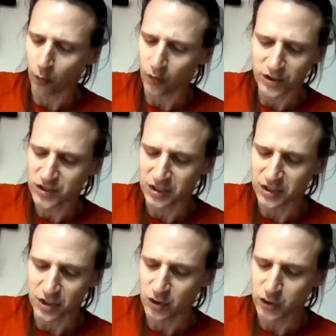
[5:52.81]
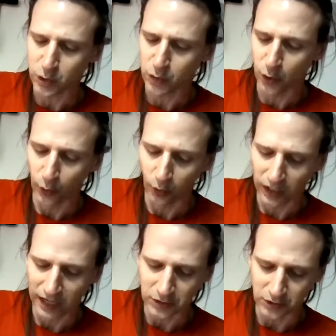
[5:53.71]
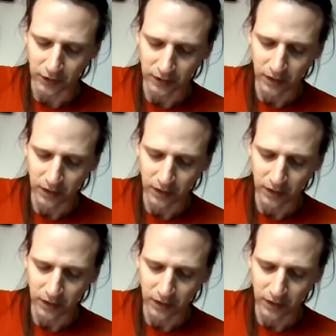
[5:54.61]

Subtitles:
or scented sooner or later,